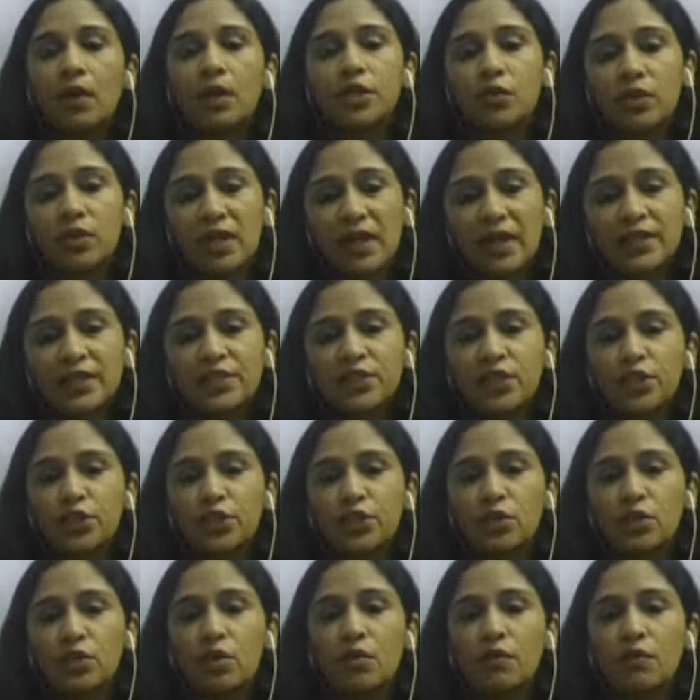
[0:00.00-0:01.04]

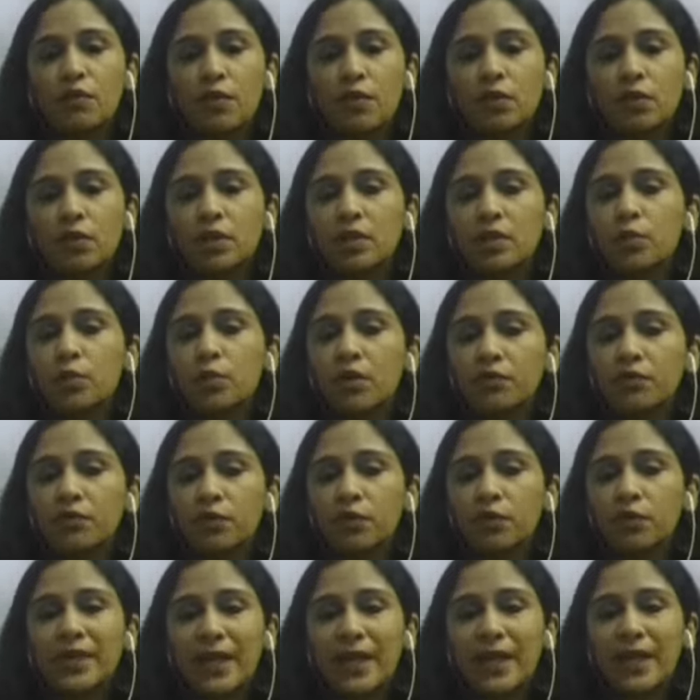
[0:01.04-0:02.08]
utilization of all the brought
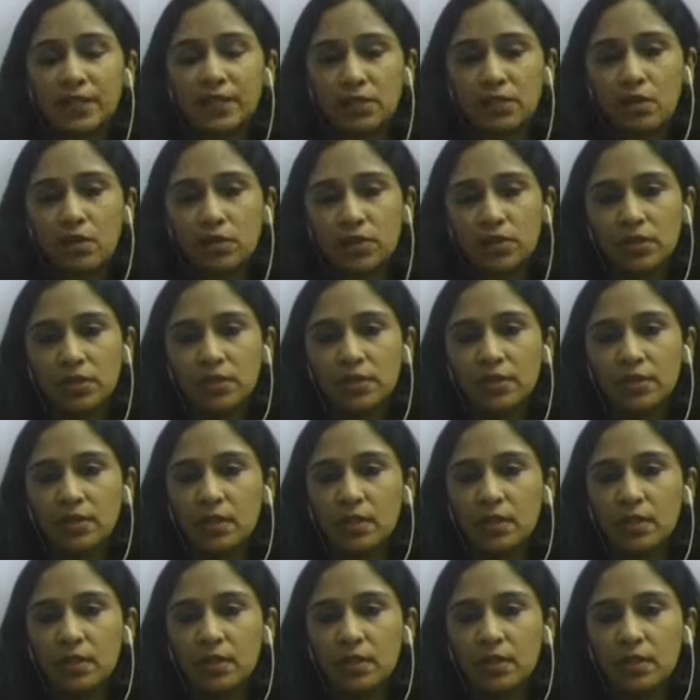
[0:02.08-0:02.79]
forward tax losses